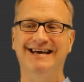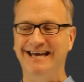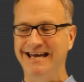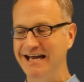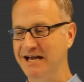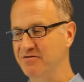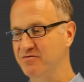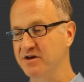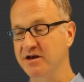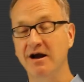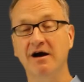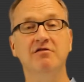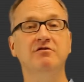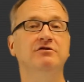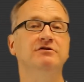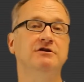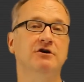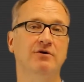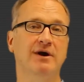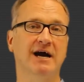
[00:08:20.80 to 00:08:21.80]
In the
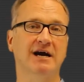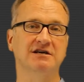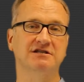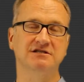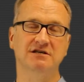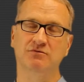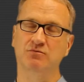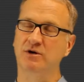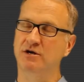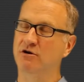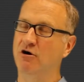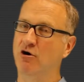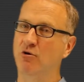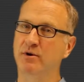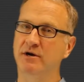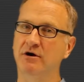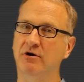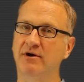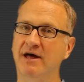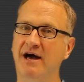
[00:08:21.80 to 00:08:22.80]
other direction, we know
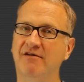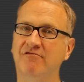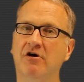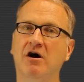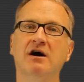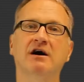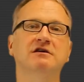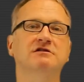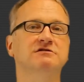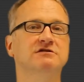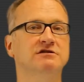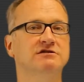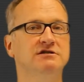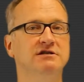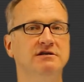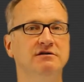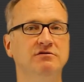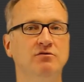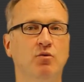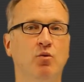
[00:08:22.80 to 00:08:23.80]
we don't have
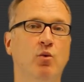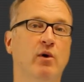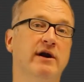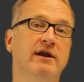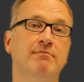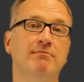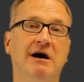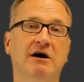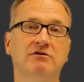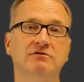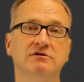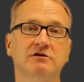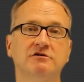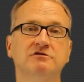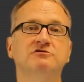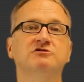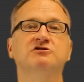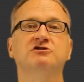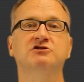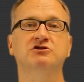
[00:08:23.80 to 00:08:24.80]
oxygen. What about
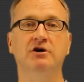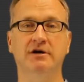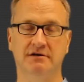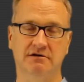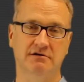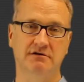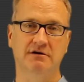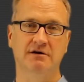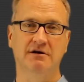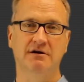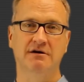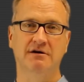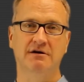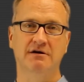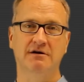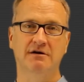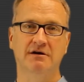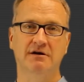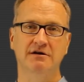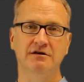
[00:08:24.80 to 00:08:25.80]
soot?
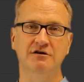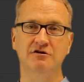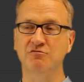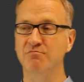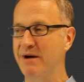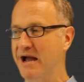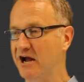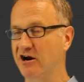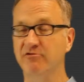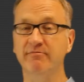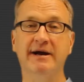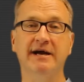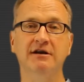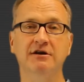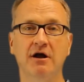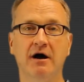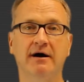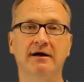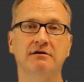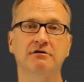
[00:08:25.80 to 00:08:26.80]
You may or may
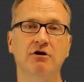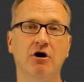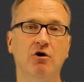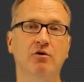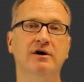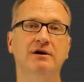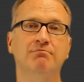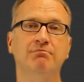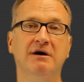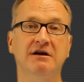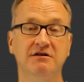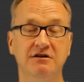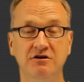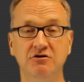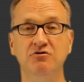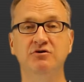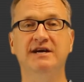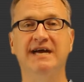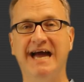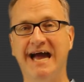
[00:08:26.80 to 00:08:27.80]
not know it, but
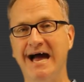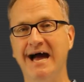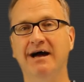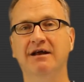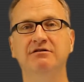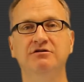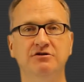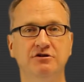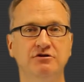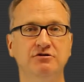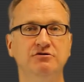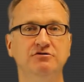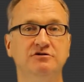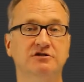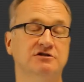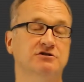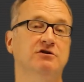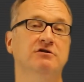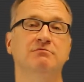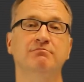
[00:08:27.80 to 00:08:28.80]
you can do
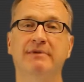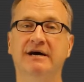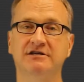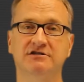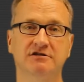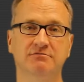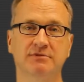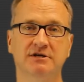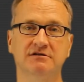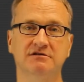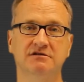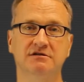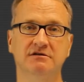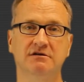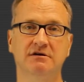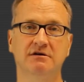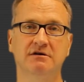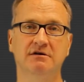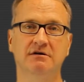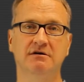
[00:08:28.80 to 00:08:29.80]
soot measurements.
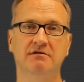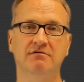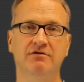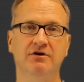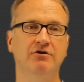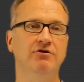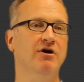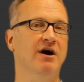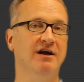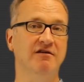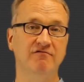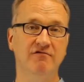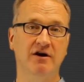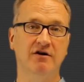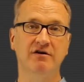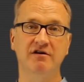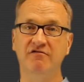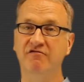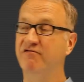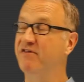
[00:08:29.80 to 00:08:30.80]
They're not
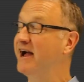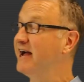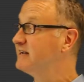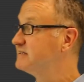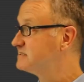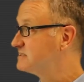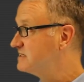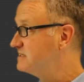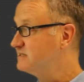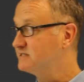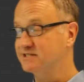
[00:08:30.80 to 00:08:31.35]
very fancy.